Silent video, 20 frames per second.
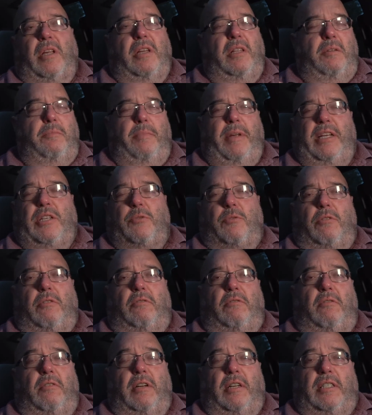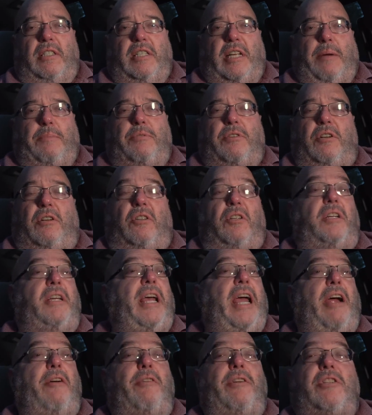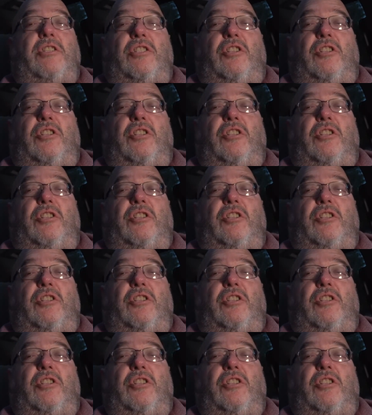the meats were exceptional. Carrot